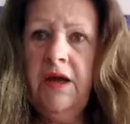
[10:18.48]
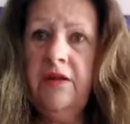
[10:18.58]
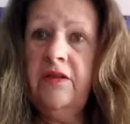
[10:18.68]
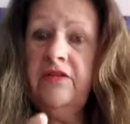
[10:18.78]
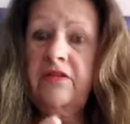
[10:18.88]

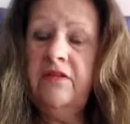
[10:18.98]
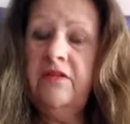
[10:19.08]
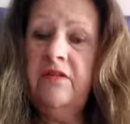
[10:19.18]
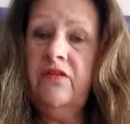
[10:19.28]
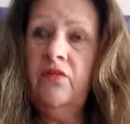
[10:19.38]
and there's a
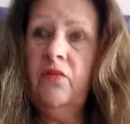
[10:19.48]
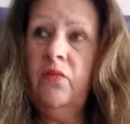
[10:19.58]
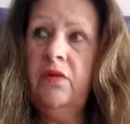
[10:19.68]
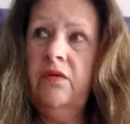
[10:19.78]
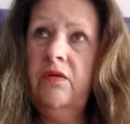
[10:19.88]
decision,
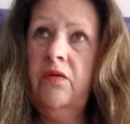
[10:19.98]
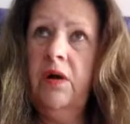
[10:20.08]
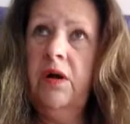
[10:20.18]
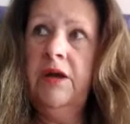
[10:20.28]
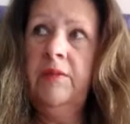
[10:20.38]
well, do
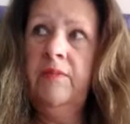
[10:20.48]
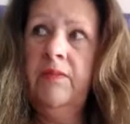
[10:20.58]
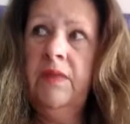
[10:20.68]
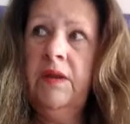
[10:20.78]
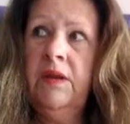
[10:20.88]
I
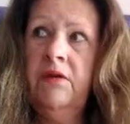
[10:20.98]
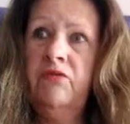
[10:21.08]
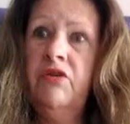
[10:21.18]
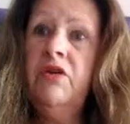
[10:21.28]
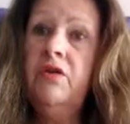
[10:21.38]

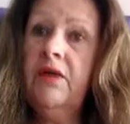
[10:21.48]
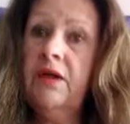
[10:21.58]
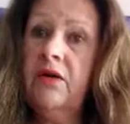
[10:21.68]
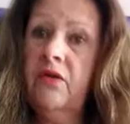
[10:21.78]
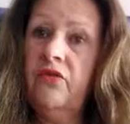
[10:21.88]
renew
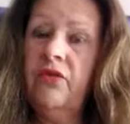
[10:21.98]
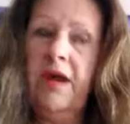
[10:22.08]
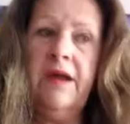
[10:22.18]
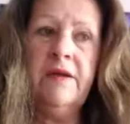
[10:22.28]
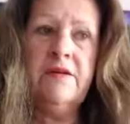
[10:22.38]
that
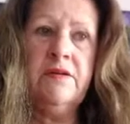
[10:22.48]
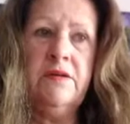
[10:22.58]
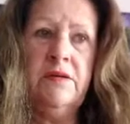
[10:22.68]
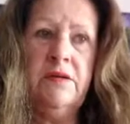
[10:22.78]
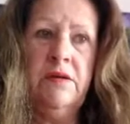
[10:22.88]
contract?
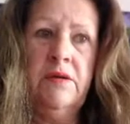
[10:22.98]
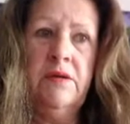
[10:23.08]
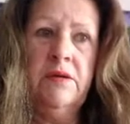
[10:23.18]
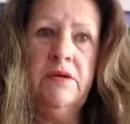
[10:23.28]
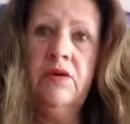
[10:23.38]

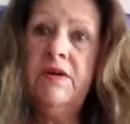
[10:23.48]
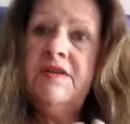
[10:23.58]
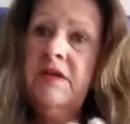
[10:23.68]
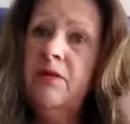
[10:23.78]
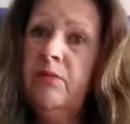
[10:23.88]
Do I
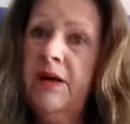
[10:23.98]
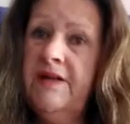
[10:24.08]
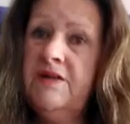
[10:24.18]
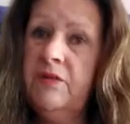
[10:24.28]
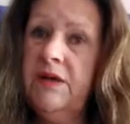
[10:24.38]
say
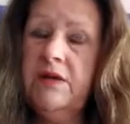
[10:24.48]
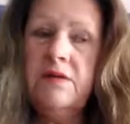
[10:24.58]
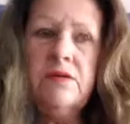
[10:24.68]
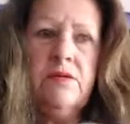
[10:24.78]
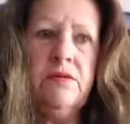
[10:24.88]
goodbye to
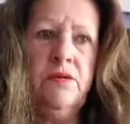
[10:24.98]
it?